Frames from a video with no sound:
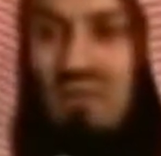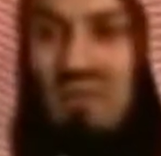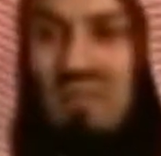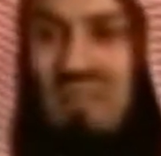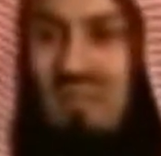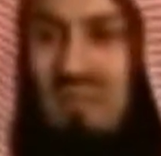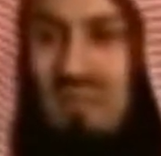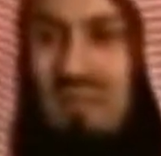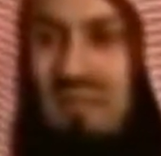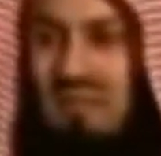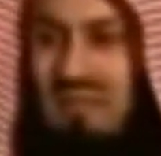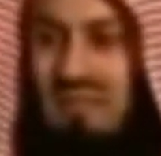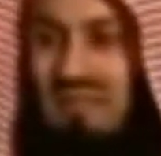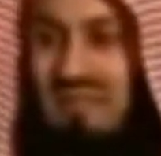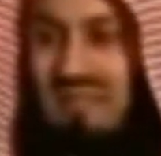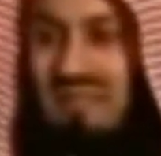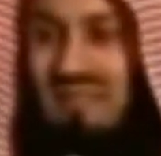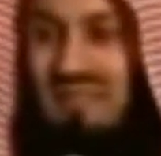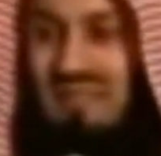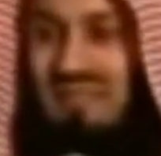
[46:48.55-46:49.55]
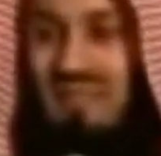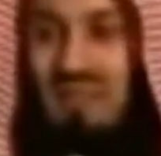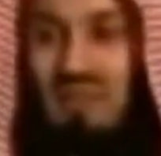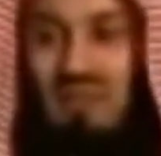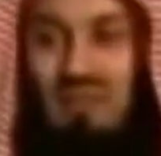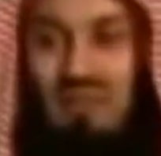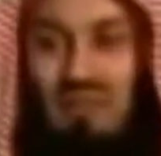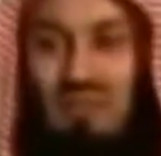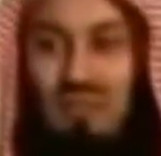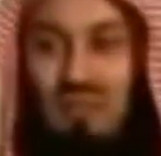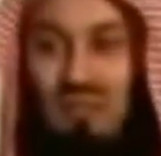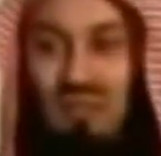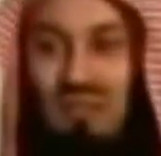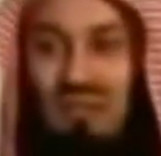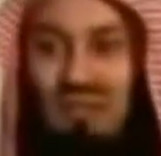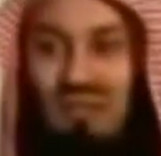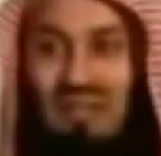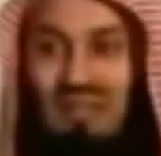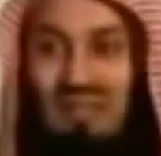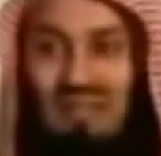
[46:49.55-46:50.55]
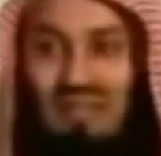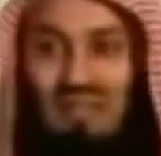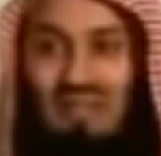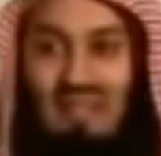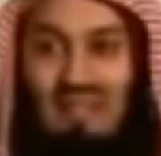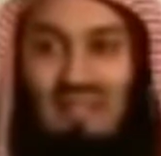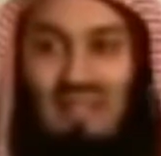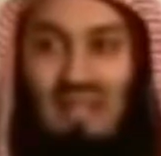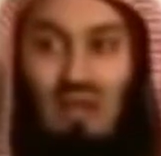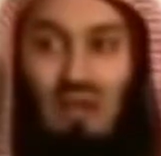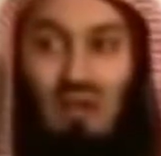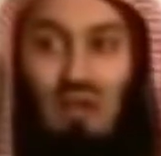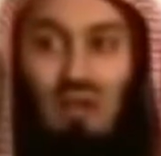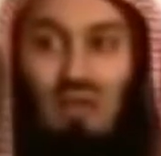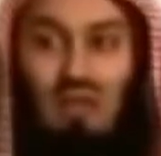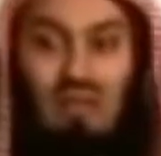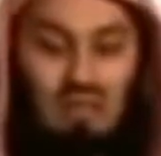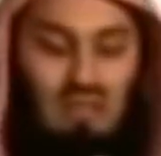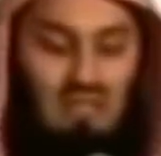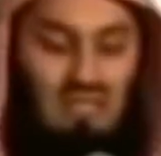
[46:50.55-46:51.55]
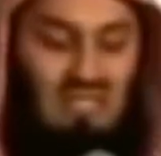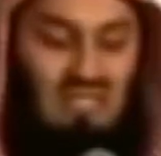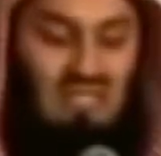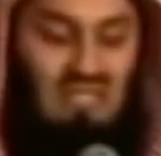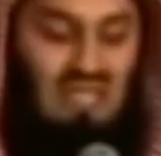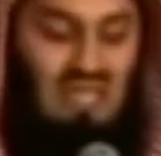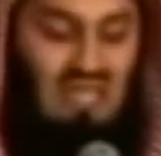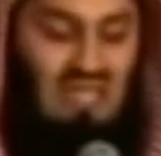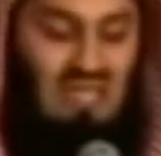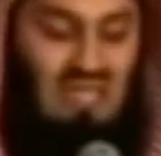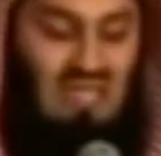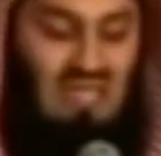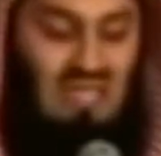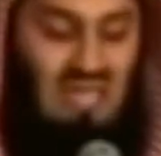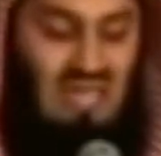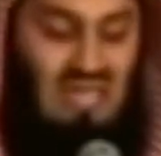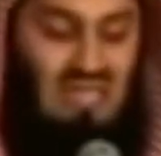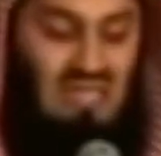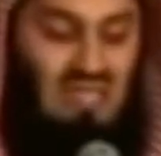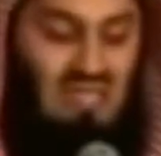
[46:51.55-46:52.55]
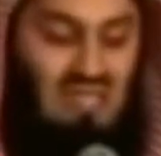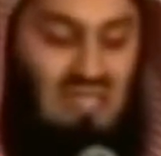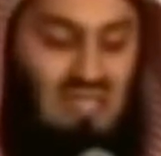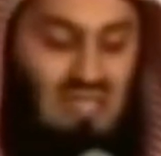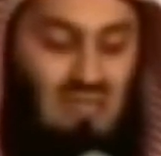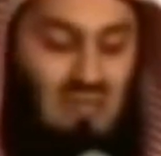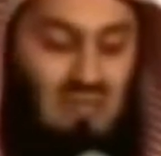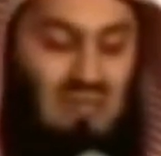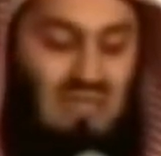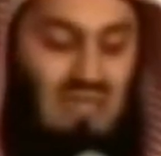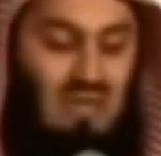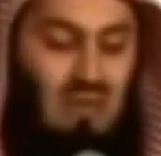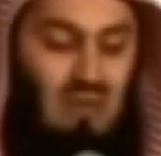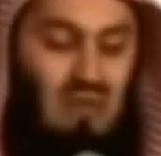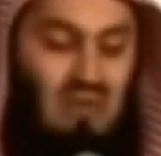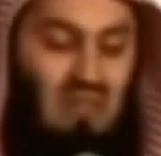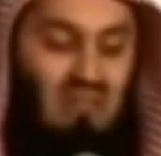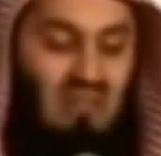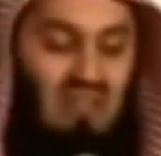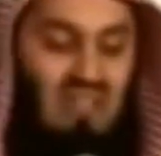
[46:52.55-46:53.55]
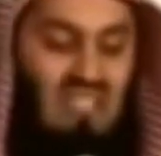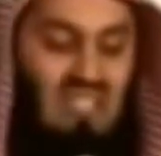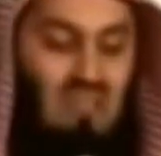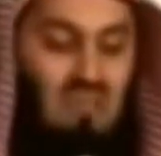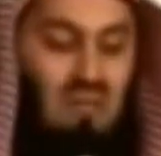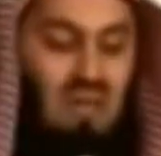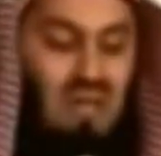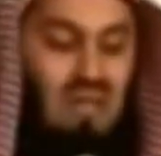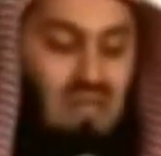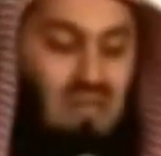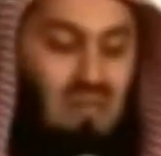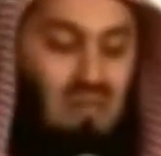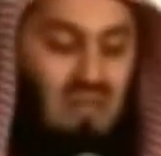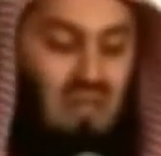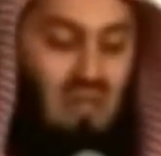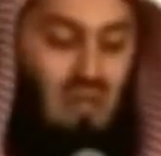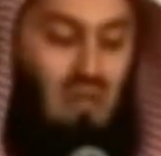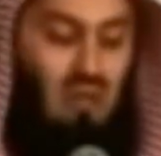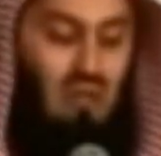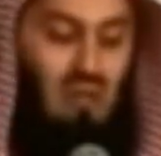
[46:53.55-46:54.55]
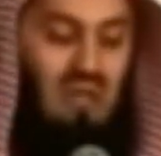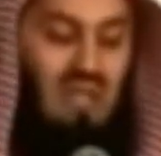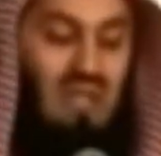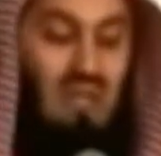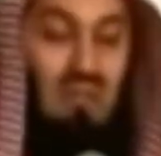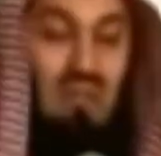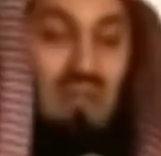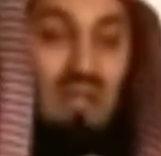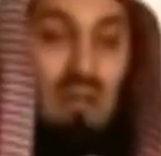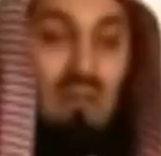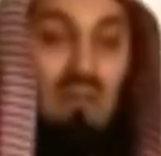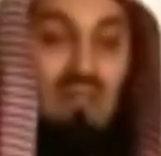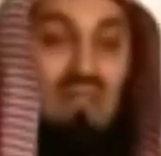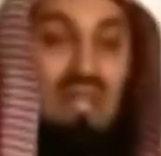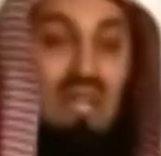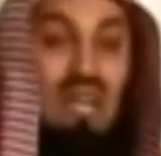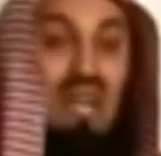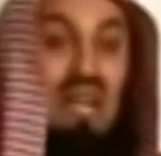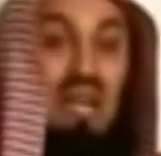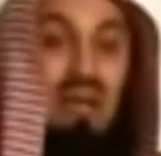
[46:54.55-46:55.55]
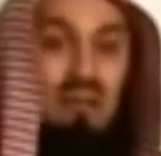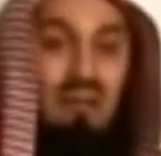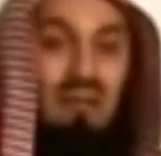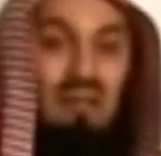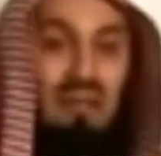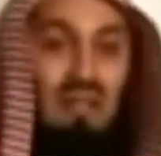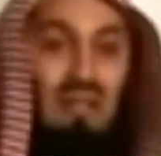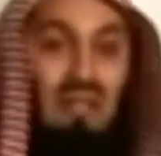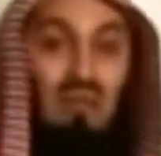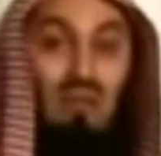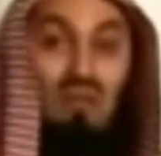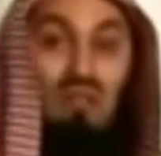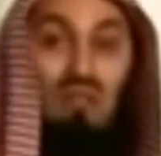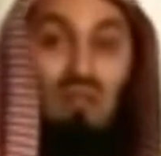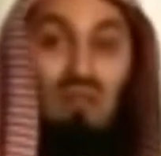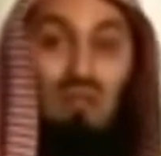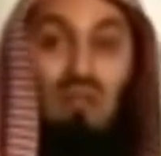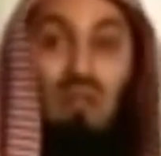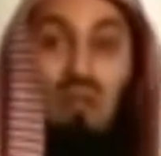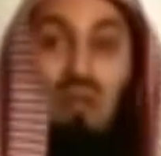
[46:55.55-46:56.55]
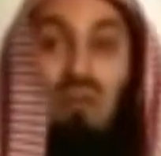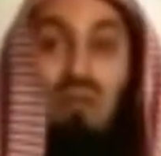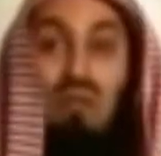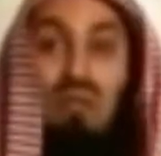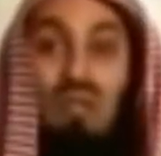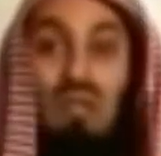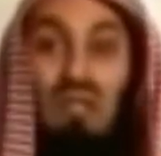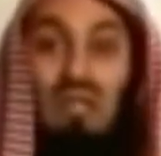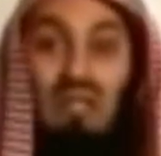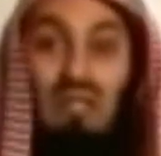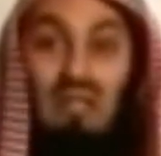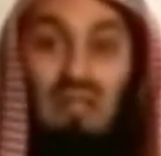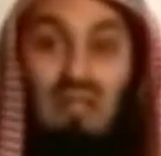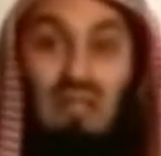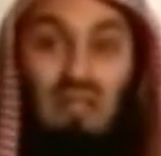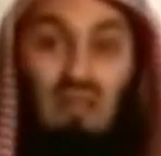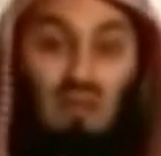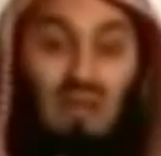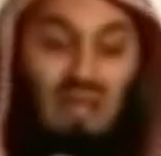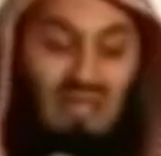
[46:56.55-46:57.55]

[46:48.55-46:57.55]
Within a minute, he was also gone. Now his son decides, let me come out. In fact, his brother, Uthman ibn Abi Talha, he was also a mushrik.